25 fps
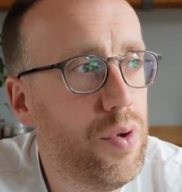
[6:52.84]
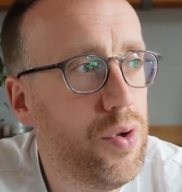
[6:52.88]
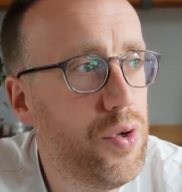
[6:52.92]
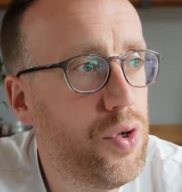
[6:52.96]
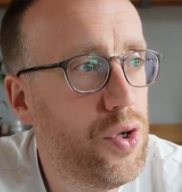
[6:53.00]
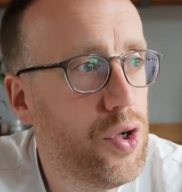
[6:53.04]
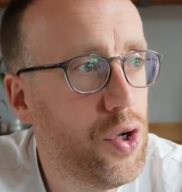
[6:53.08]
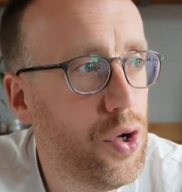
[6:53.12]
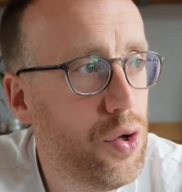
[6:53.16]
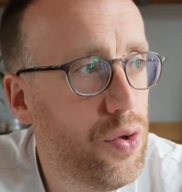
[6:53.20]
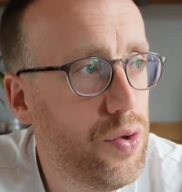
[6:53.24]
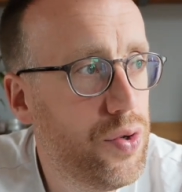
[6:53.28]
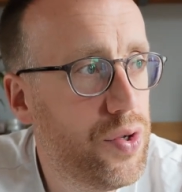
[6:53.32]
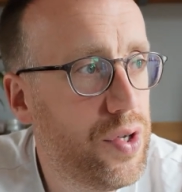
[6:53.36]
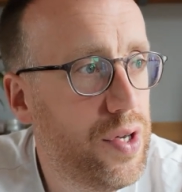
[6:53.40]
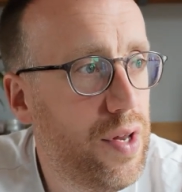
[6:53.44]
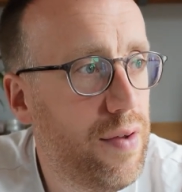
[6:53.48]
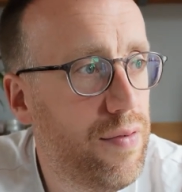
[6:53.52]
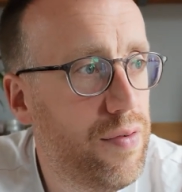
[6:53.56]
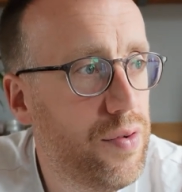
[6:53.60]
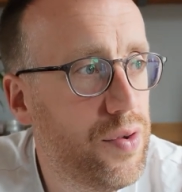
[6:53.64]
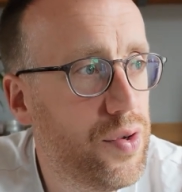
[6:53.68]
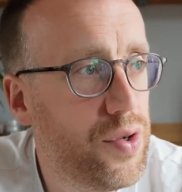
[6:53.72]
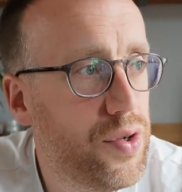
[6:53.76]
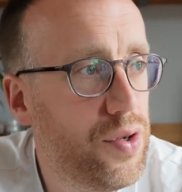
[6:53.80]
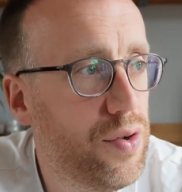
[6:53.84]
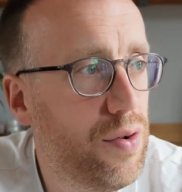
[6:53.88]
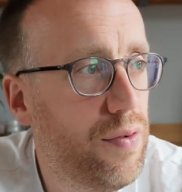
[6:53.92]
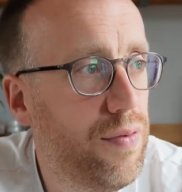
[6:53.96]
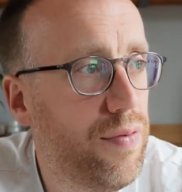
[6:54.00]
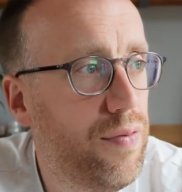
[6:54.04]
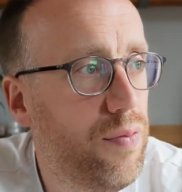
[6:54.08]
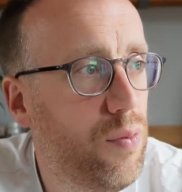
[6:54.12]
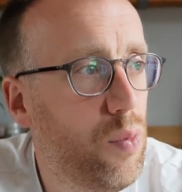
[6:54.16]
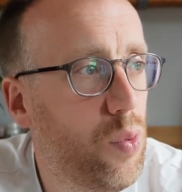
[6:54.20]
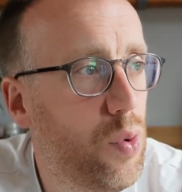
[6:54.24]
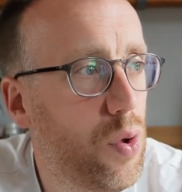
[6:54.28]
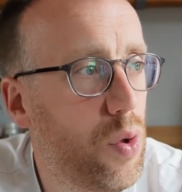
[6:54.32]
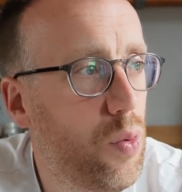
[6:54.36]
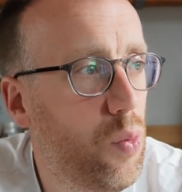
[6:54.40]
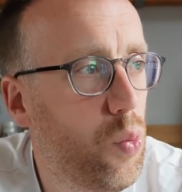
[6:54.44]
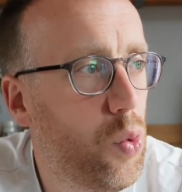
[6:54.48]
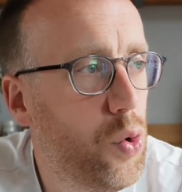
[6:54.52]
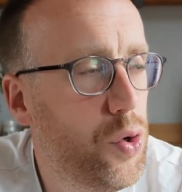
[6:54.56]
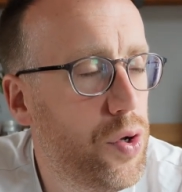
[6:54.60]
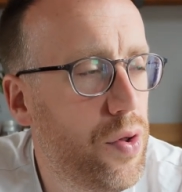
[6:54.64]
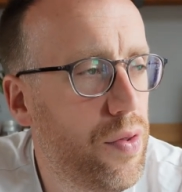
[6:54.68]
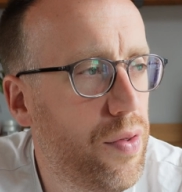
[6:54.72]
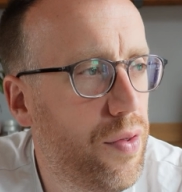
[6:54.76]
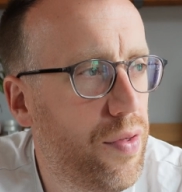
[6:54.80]
Tons of different stuff,
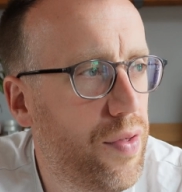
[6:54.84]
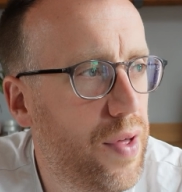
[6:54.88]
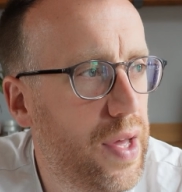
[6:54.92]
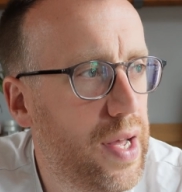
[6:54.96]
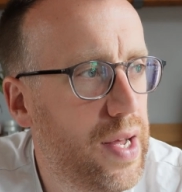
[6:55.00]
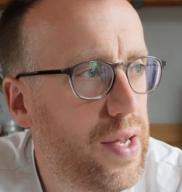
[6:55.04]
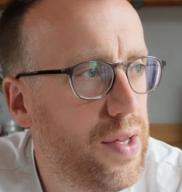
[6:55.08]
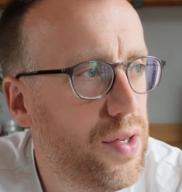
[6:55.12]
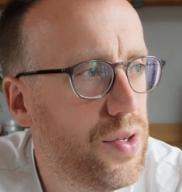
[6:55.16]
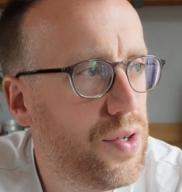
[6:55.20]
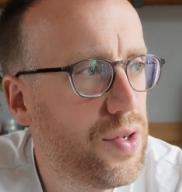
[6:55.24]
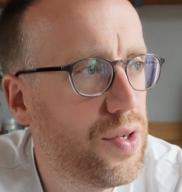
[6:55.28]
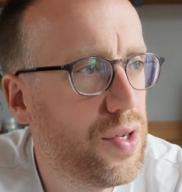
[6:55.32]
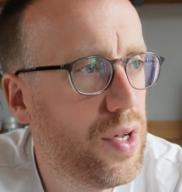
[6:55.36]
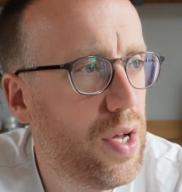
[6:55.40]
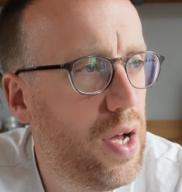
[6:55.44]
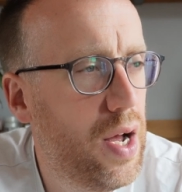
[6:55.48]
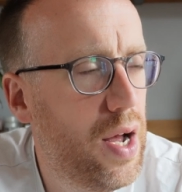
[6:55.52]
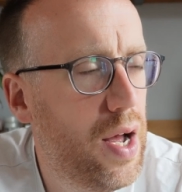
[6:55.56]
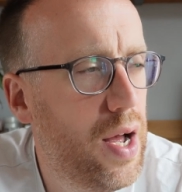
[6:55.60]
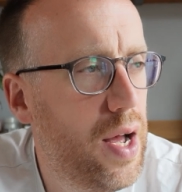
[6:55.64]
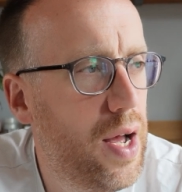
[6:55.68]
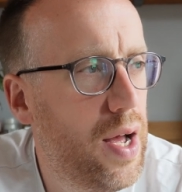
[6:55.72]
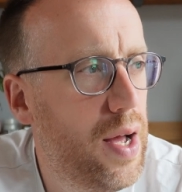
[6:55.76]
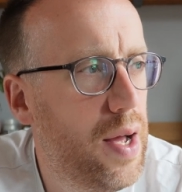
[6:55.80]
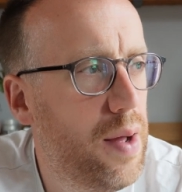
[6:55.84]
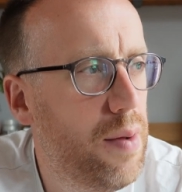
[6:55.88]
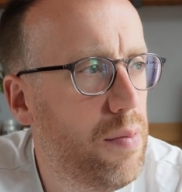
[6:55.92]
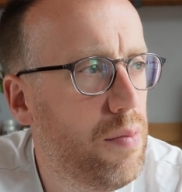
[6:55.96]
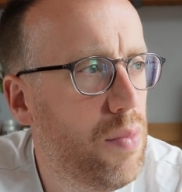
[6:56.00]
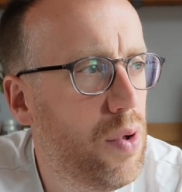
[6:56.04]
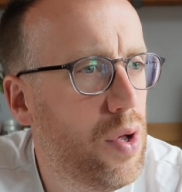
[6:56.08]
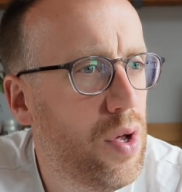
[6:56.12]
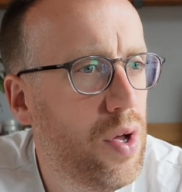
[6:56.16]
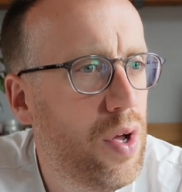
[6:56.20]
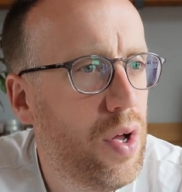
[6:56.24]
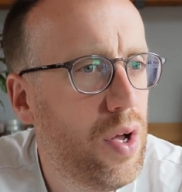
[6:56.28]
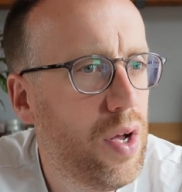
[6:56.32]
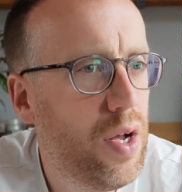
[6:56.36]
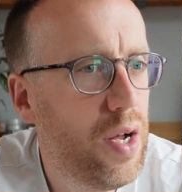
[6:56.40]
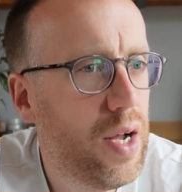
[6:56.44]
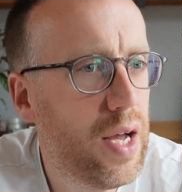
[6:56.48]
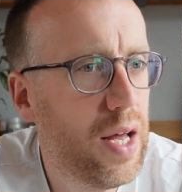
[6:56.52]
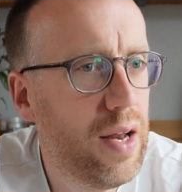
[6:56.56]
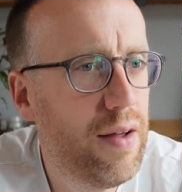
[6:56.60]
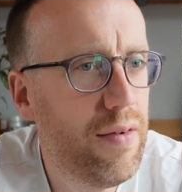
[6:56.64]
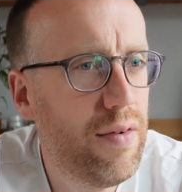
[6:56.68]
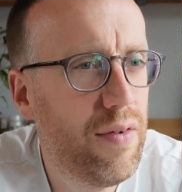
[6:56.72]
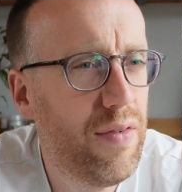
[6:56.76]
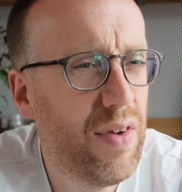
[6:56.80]
wooden things. I
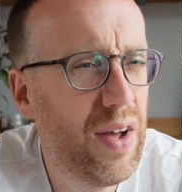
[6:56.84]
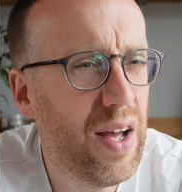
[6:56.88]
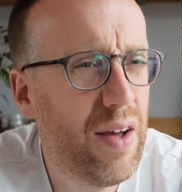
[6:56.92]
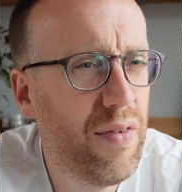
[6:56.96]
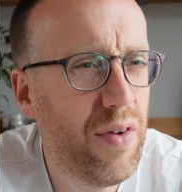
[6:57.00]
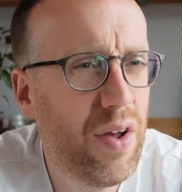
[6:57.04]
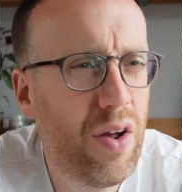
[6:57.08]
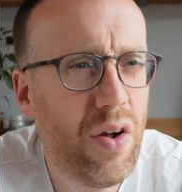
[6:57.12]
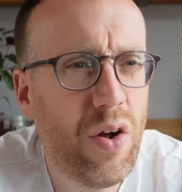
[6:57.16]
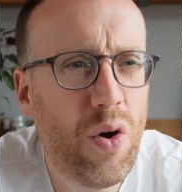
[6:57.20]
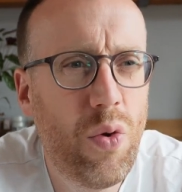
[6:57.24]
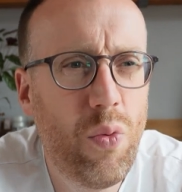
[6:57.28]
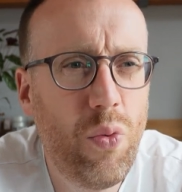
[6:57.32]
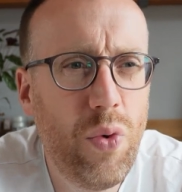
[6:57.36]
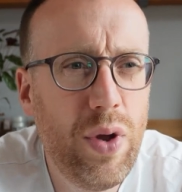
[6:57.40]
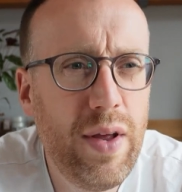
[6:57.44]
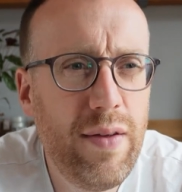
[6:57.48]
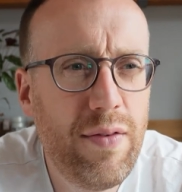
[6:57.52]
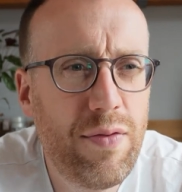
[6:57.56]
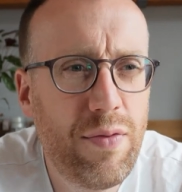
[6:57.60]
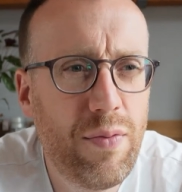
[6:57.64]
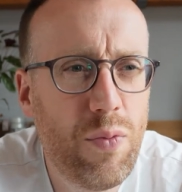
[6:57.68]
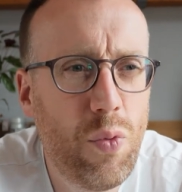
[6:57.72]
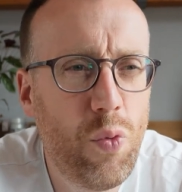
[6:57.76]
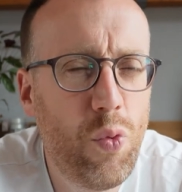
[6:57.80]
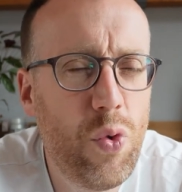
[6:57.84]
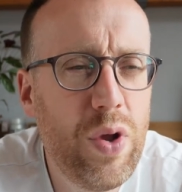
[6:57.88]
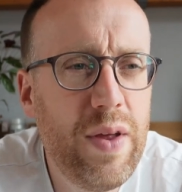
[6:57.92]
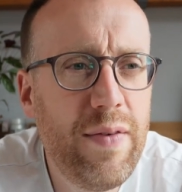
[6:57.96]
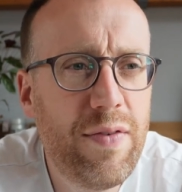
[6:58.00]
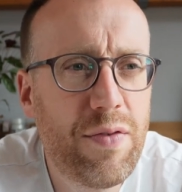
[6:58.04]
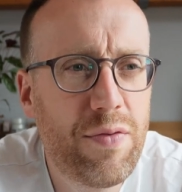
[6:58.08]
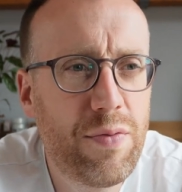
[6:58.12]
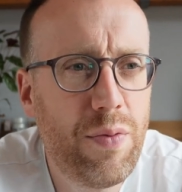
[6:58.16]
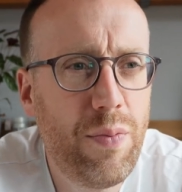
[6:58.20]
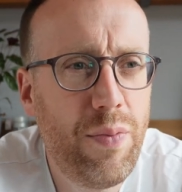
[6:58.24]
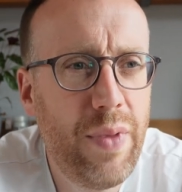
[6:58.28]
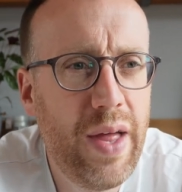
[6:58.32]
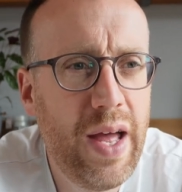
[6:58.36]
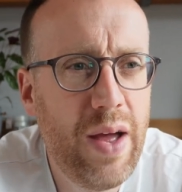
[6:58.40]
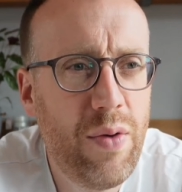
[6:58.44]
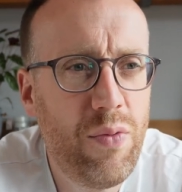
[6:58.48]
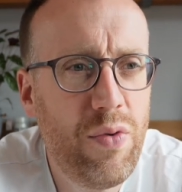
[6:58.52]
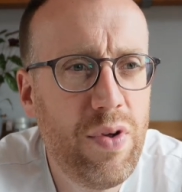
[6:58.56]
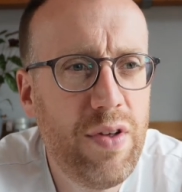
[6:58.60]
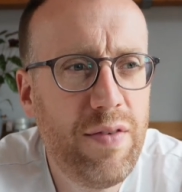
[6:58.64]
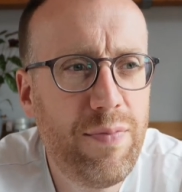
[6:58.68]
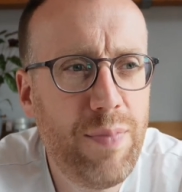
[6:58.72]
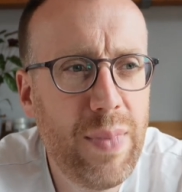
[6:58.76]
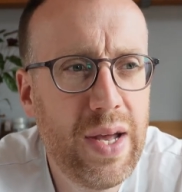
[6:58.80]
think I got reefs from there,
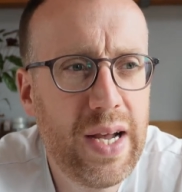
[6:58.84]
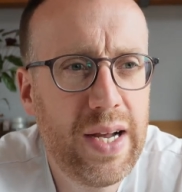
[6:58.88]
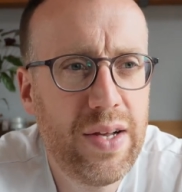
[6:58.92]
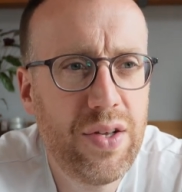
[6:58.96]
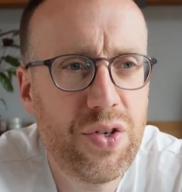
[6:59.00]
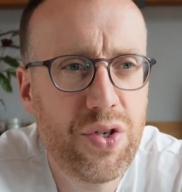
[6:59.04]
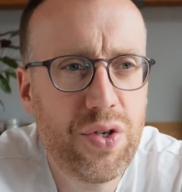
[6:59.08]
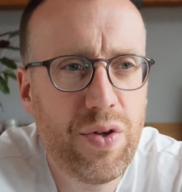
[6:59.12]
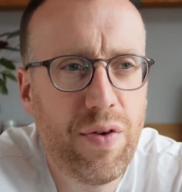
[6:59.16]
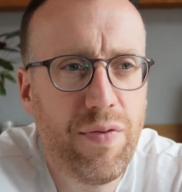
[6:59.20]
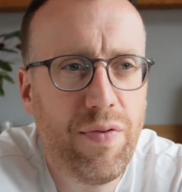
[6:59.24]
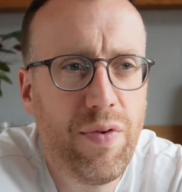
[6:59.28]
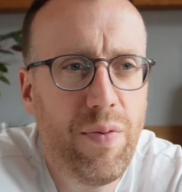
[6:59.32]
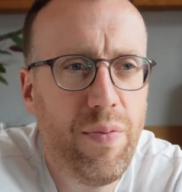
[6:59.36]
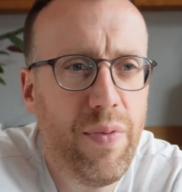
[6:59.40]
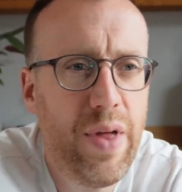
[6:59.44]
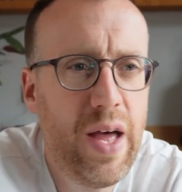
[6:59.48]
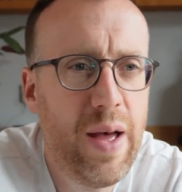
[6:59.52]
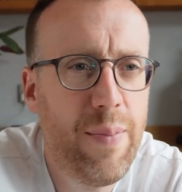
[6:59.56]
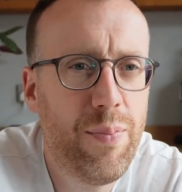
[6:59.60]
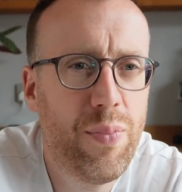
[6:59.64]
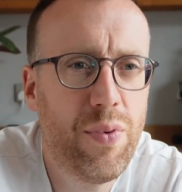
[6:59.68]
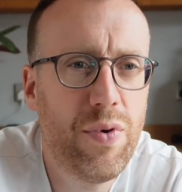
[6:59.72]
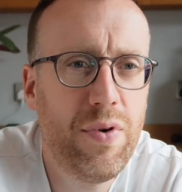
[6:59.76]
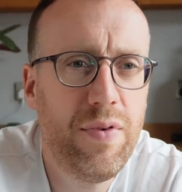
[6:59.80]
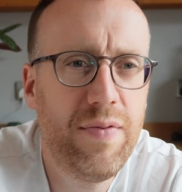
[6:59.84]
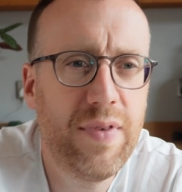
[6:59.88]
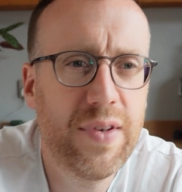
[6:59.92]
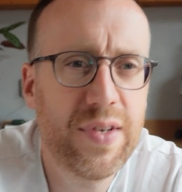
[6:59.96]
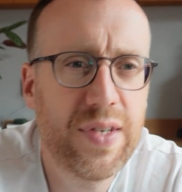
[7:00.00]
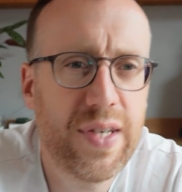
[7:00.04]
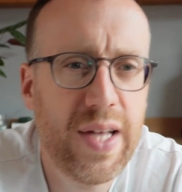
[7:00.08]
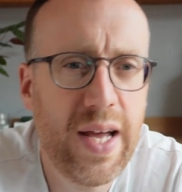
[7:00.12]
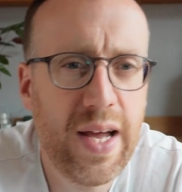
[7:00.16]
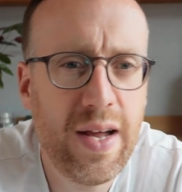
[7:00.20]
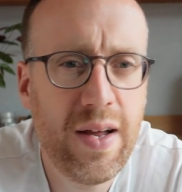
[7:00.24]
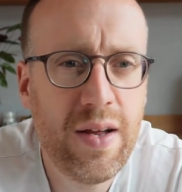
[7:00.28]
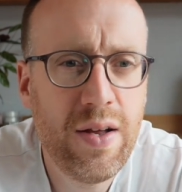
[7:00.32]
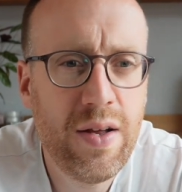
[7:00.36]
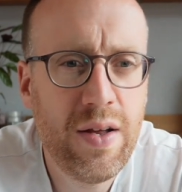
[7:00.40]
reef making stuff from there previously.